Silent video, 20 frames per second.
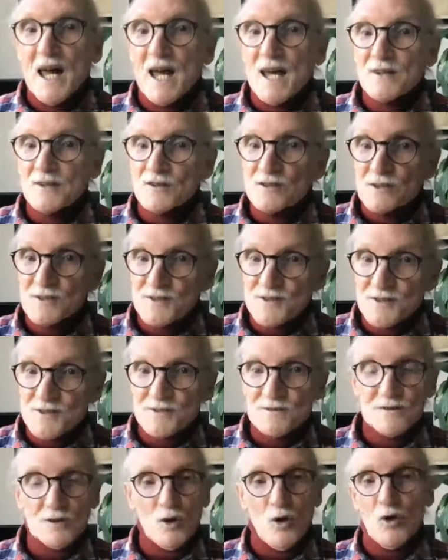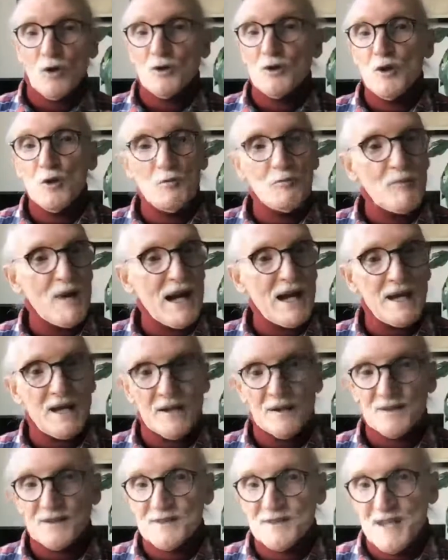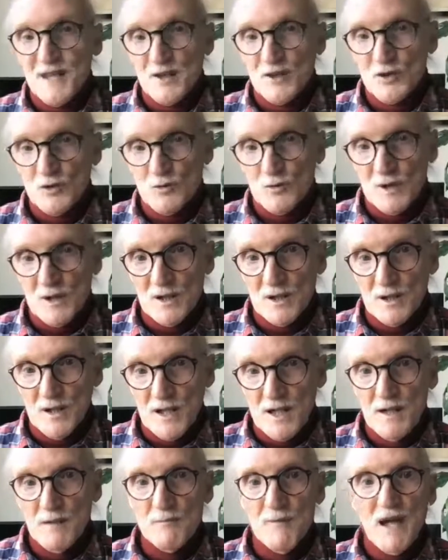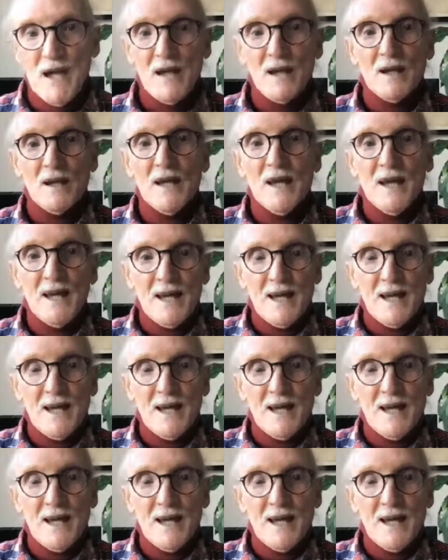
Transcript: and just call you back or send you an email